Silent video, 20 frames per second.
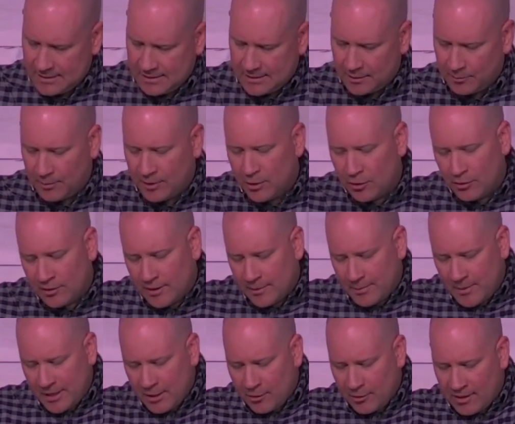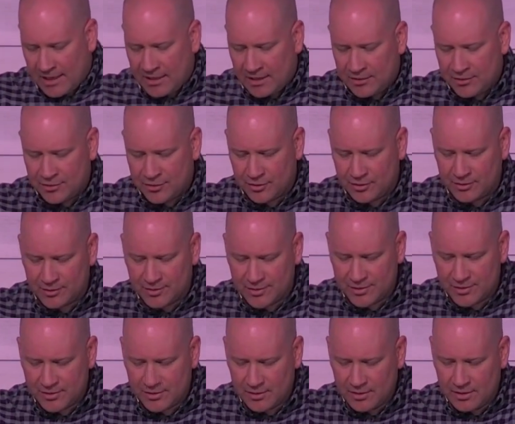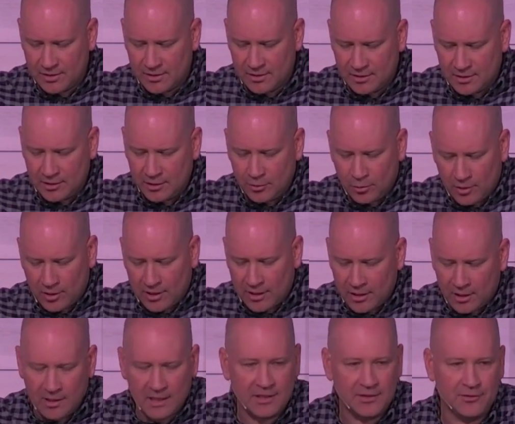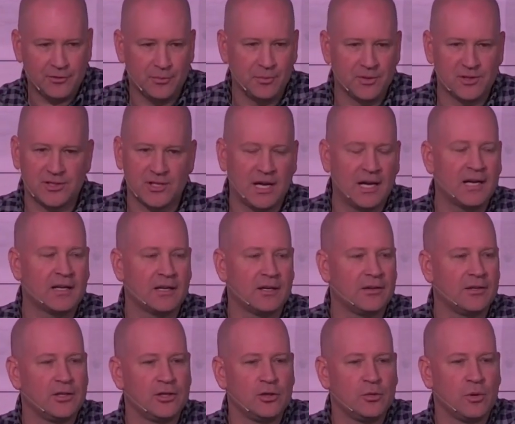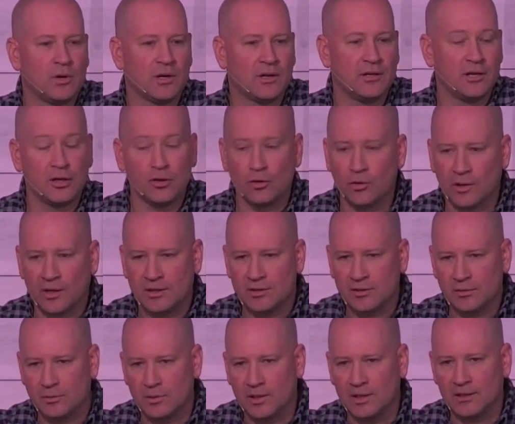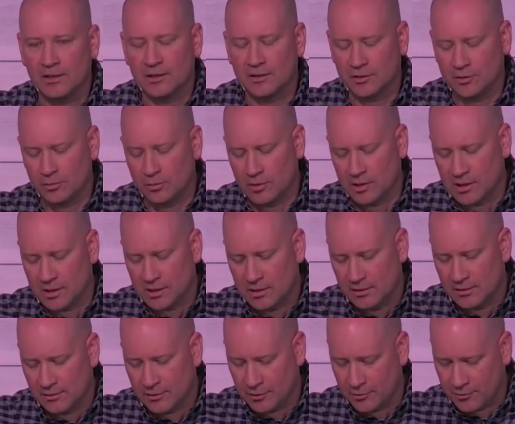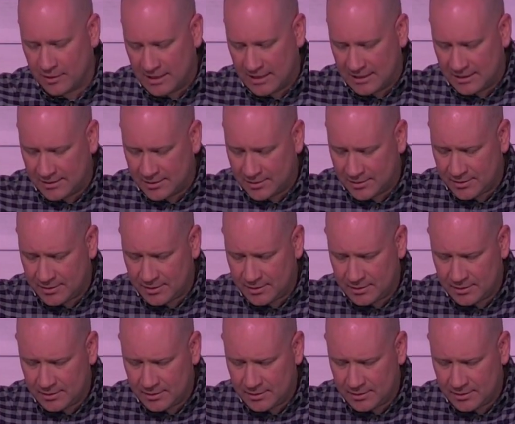And we know that Peter answers that you are God's Messiah, that you are the anointed one, that you are the Christ.